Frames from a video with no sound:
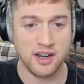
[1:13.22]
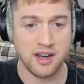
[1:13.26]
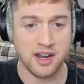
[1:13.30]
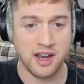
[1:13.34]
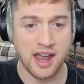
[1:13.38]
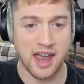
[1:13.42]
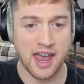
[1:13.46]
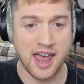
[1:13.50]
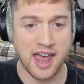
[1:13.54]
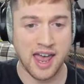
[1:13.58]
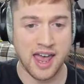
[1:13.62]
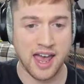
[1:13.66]

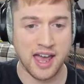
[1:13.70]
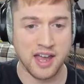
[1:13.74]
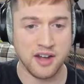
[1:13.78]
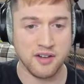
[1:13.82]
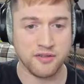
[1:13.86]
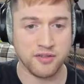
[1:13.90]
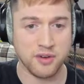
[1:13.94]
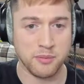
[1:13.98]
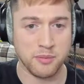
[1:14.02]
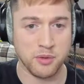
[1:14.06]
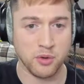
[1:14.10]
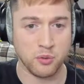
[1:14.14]
and
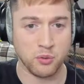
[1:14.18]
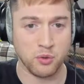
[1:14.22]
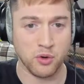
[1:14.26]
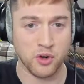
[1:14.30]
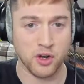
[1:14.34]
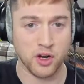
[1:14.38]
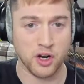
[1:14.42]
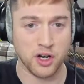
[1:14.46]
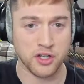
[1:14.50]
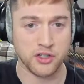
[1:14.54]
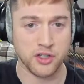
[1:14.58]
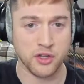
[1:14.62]
from the
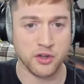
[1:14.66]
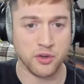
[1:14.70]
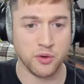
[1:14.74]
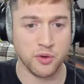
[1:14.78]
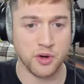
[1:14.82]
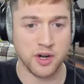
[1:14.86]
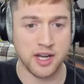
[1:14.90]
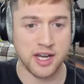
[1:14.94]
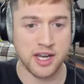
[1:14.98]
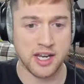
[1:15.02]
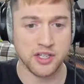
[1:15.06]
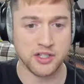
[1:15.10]
rook. So
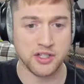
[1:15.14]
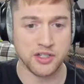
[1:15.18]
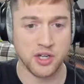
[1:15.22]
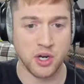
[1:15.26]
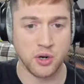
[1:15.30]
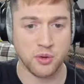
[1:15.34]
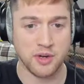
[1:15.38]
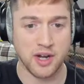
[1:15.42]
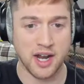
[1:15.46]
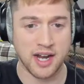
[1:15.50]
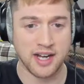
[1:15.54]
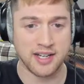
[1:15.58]
there is no
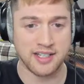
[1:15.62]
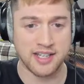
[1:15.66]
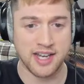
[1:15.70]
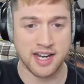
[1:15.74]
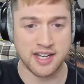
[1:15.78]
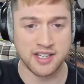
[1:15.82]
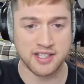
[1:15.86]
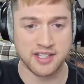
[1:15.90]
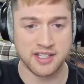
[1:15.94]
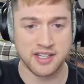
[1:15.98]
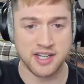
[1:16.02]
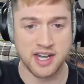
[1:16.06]
knight
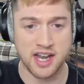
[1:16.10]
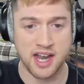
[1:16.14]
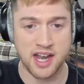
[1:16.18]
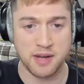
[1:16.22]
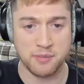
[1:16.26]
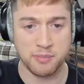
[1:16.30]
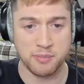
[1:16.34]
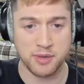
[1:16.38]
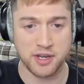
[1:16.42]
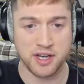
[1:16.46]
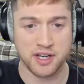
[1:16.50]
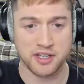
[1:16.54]
takes
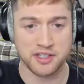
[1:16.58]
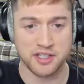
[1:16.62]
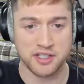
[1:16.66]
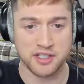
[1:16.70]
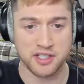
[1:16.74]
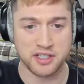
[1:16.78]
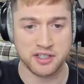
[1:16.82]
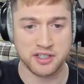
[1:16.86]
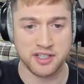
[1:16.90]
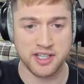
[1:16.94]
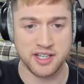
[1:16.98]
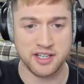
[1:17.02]
knight because it's
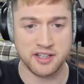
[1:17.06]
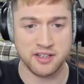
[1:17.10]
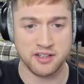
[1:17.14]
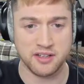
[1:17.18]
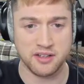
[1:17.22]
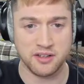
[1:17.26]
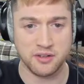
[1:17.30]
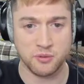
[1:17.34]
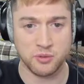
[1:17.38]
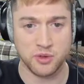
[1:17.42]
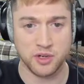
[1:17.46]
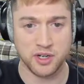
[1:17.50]

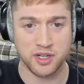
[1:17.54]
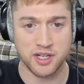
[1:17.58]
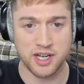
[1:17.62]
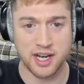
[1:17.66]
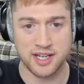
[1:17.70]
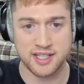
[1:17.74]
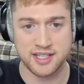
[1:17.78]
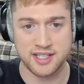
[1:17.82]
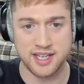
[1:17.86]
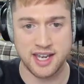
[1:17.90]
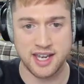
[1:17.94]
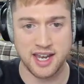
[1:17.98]
illegal. Rook
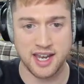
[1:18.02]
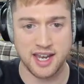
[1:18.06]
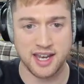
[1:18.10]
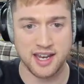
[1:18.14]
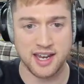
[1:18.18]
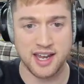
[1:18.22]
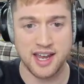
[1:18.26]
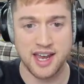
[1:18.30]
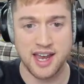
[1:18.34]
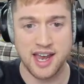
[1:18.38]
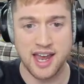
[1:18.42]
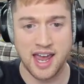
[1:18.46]
takes
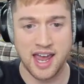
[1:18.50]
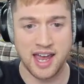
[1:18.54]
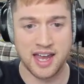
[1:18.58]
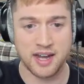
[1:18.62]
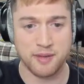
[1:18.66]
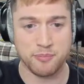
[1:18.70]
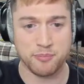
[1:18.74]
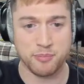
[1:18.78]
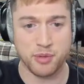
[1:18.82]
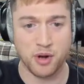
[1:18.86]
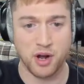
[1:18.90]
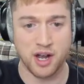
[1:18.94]
king
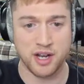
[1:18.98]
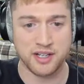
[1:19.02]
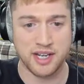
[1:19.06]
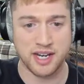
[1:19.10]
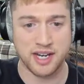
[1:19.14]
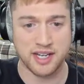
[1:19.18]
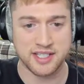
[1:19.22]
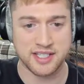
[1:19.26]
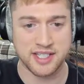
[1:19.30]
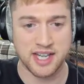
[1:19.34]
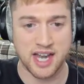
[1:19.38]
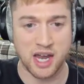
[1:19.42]
and pawn
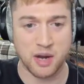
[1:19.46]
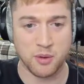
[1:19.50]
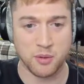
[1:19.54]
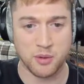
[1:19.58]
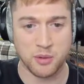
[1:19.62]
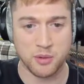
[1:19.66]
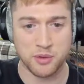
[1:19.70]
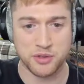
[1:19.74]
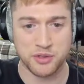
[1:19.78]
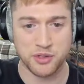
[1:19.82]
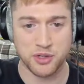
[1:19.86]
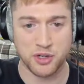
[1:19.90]
takes knight would
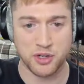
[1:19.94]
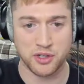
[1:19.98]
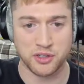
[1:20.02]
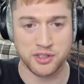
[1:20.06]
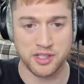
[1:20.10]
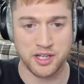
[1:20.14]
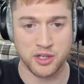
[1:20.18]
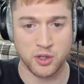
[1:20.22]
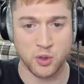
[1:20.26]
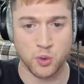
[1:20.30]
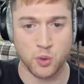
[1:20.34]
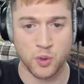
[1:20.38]
result
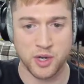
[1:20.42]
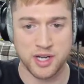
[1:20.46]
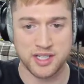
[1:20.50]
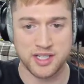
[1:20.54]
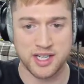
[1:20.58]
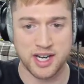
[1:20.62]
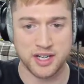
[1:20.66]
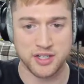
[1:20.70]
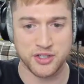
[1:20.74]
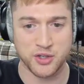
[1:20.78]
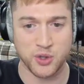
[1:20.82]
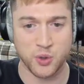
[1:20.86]
in queen
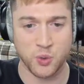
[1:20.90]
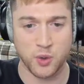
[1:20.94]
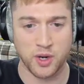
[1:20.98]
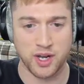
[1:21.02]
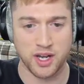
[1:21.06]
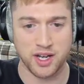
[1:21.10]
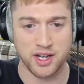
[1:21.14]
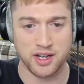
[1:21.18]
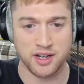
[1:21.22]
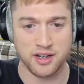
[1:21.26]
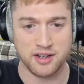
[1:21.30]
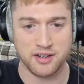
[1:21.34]
takes
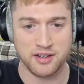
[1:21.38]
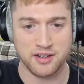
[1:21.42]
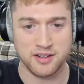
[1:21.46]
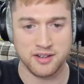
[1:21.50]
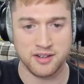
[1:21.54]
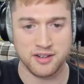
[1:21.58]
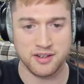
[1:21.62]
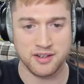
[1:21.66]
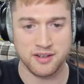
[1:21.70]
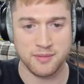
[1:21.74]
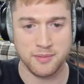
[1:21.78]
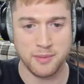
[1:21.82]
queen.
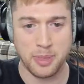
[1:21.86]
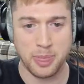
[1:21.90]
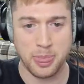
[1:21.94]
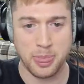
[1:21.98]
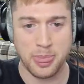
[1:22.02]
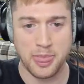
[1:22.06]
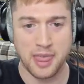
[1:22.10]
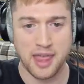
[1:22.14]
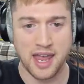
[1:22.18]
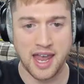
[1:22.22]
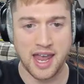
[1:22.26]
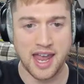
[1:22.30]

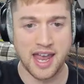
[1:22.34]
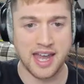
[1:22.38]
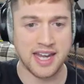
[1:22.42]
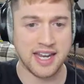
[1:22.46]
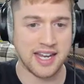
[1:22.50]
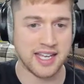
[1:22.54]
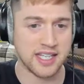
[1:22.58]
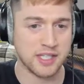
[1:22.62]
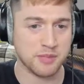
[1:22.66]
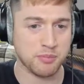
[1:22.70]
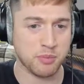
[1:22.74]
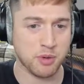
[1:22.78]
And it
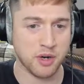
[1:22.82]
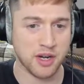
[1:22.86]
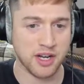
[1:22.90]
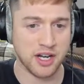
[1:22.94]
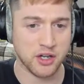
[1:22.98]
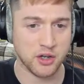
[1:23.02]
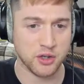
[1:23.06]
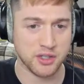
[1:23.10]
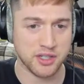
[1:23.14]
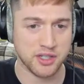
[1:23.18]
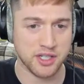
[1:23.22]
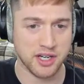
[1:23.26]
gets pretty
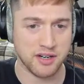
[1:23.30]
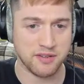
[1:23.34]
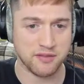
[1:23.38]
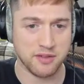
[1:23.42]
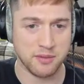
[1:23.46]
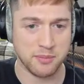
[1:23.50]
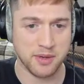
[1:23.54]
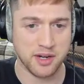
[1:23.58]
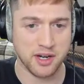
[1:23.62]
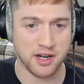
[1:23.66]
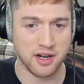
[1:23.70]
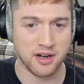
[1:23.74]
interesting
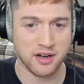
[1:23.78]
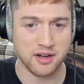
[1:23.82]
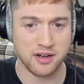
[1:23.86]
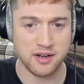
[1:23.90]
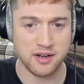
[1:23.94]
from here